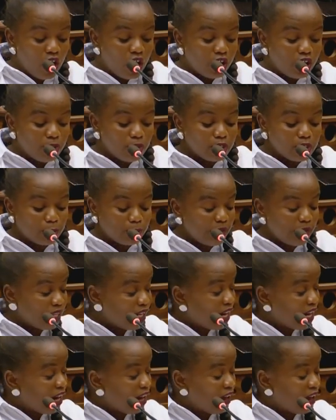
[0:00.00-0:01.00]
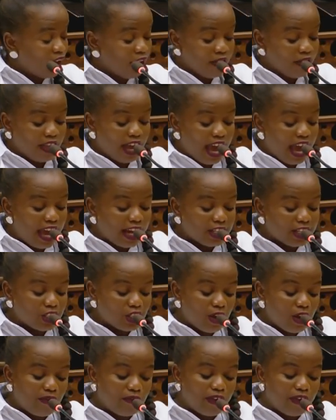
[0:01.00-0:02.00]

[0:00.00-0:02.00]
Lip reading: Honourable Speaker, the act of